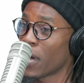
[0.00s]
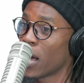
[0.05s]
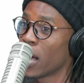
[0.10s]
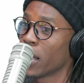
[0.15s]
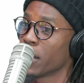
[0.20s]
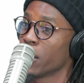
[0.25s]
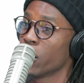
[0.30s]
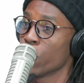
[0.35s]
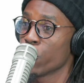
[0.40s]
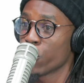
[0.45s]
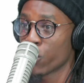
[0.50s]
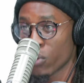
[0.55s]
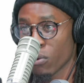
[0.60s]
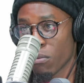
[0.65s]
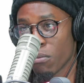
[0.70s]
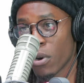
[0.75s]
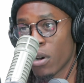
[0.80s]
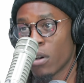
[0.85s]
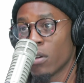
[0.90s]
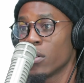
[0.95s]
and
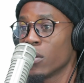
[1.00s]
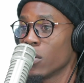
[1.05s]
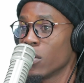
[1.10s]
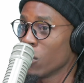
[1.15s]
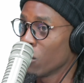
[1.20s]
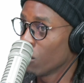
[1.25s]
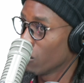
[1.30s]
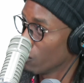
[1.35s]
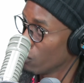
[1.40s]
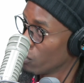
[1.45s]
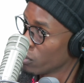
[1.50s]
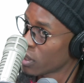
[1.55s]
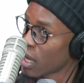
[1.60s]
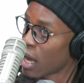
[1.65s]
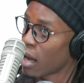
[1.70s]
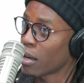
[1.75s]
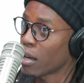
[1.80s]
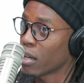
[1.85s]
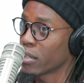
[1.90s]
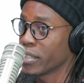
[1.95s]
Shumba wrote
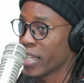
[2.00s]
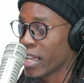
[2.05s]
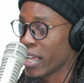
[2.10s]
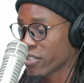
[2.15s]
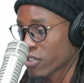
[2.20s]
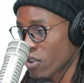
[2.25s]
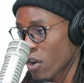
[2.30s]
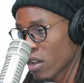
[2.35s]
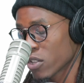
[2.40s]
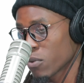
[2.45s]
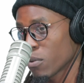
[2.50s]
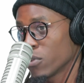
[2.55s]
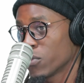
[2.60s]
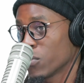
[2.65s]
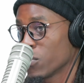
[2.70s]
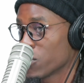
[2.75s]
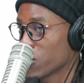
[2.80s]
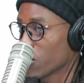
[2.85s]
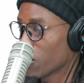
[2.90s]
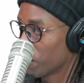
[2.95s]
their song as well,
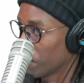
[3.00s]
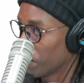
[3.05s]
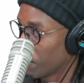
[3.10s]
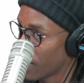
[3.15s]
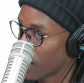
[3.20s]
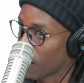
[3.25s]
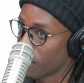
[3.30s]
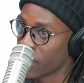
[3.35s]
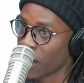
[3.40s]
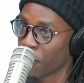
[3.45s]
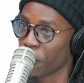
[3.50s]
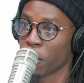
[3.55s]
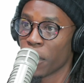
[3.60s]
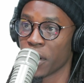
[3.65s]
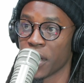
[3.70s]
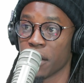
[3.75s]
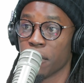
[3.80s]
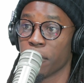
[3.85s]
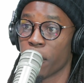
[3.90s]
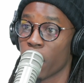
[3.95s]
too. So, big up to
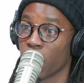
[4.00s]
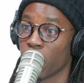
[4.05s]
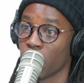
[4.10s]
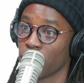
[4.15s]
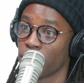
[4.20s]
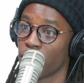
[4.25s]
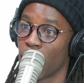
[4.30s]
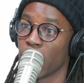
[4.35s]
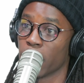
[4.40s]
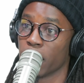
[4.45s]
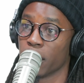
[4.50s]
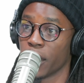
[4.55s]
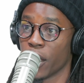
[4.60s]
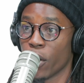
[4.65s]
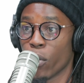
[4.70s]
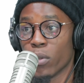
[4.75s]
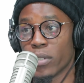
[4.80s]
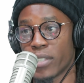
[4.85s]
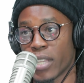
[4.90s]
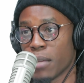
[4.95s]
everybody involved and the
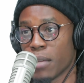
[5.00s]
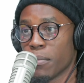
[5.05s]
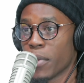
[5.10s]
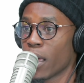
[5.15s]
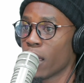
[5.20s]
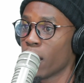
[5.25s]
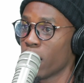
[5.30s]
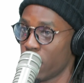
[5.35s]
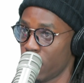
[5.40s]
whole team, yeah.